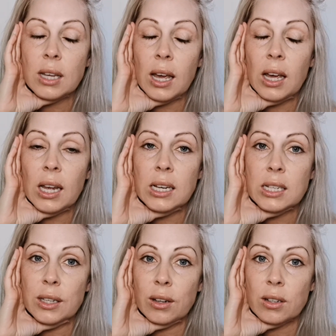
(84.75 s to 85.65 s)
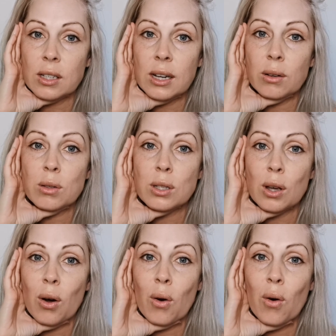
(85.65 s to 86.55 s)
Yeah, 18 years now.
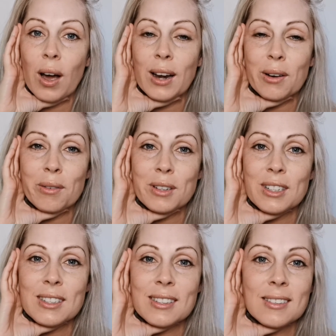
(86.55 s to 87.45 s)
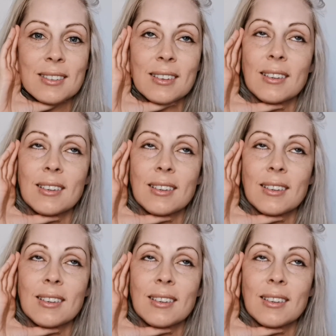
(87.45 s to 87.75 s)
So I don't just,